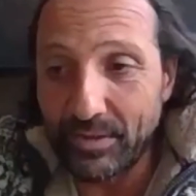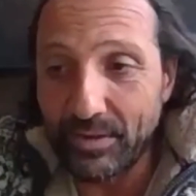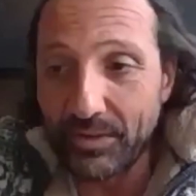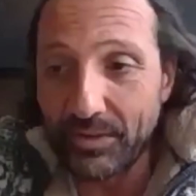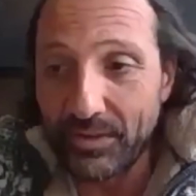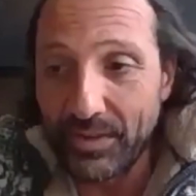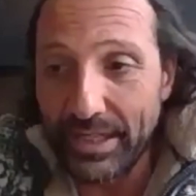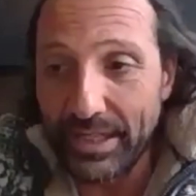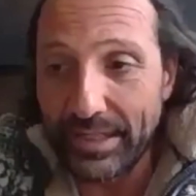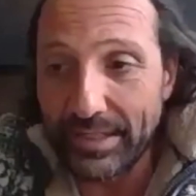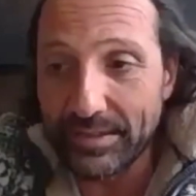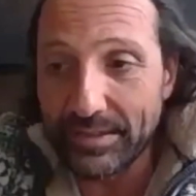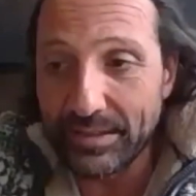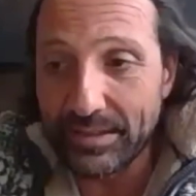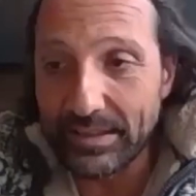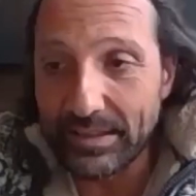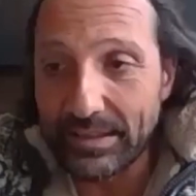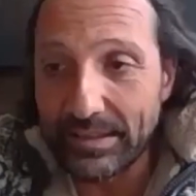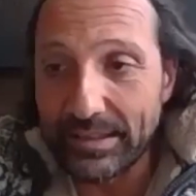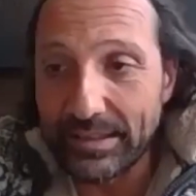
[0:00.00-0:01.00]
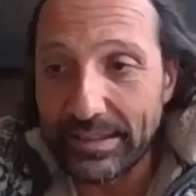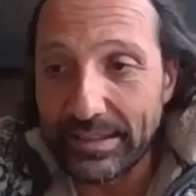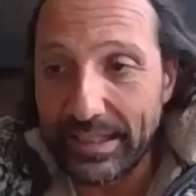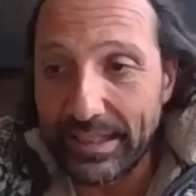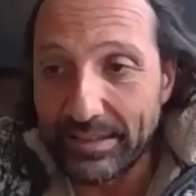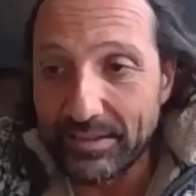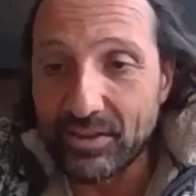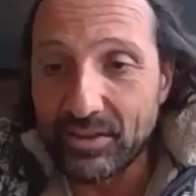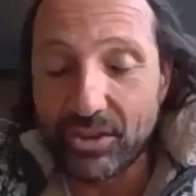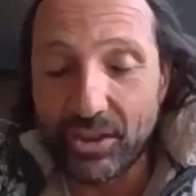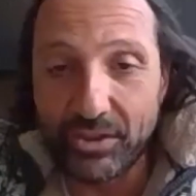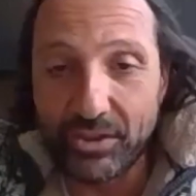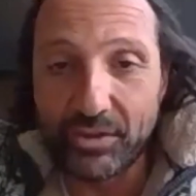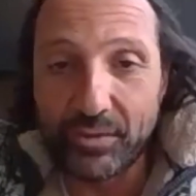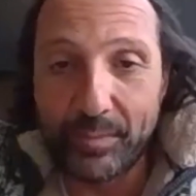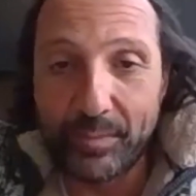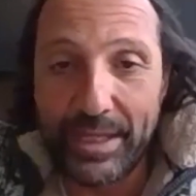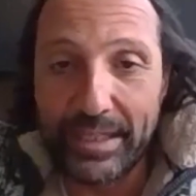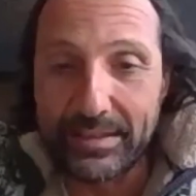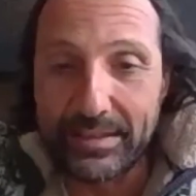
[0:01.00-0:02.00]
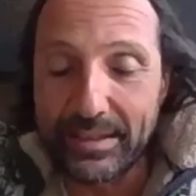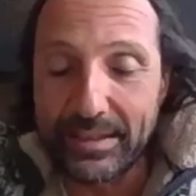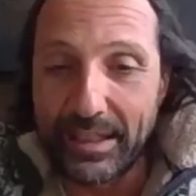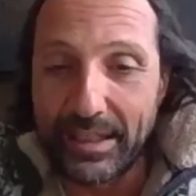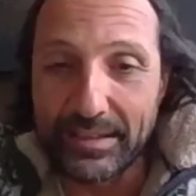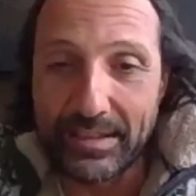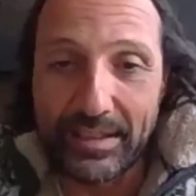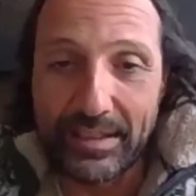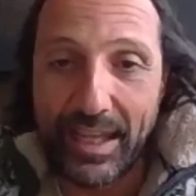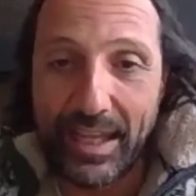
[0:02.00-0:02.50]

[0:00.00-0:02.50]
all this can start to make sense.